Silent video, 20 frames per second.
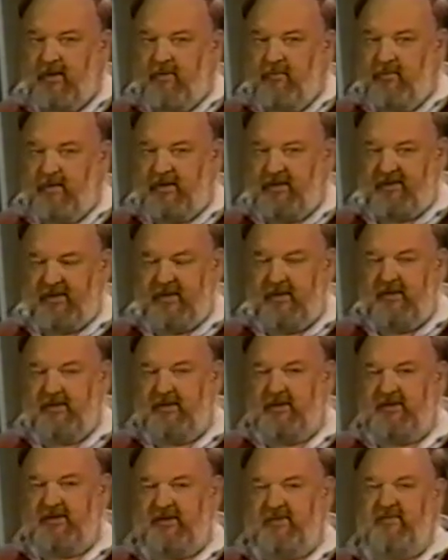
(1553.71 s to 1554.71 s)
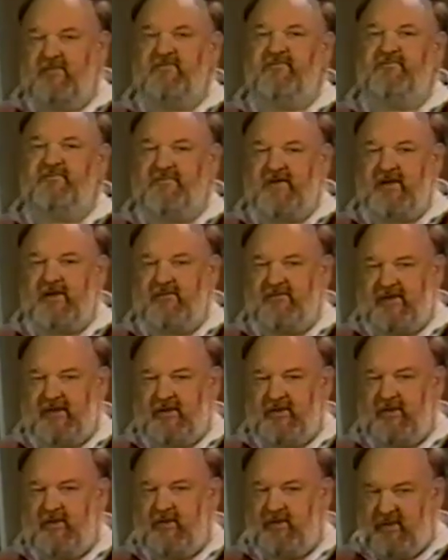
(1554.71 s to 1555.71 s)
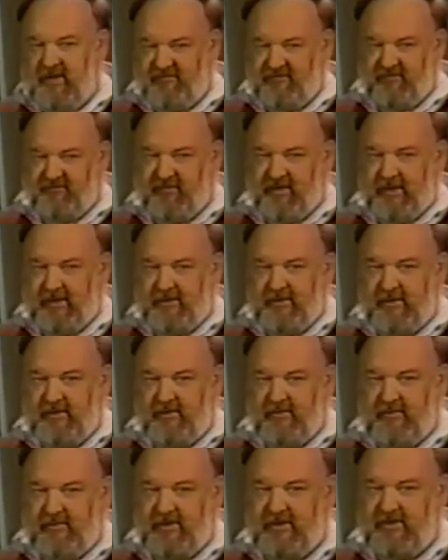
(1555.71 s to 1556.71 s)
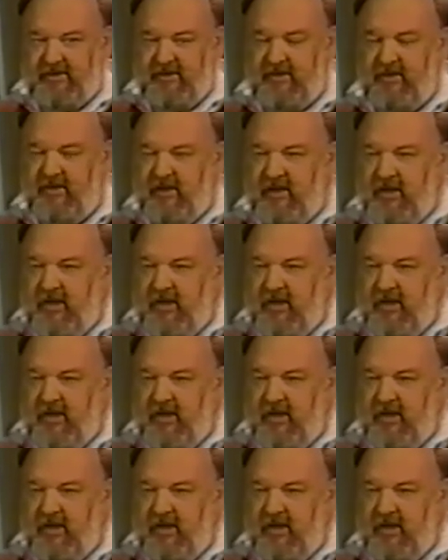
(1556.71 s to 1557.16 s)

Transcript: when a single engine fails on you and you have to fly on the other engine,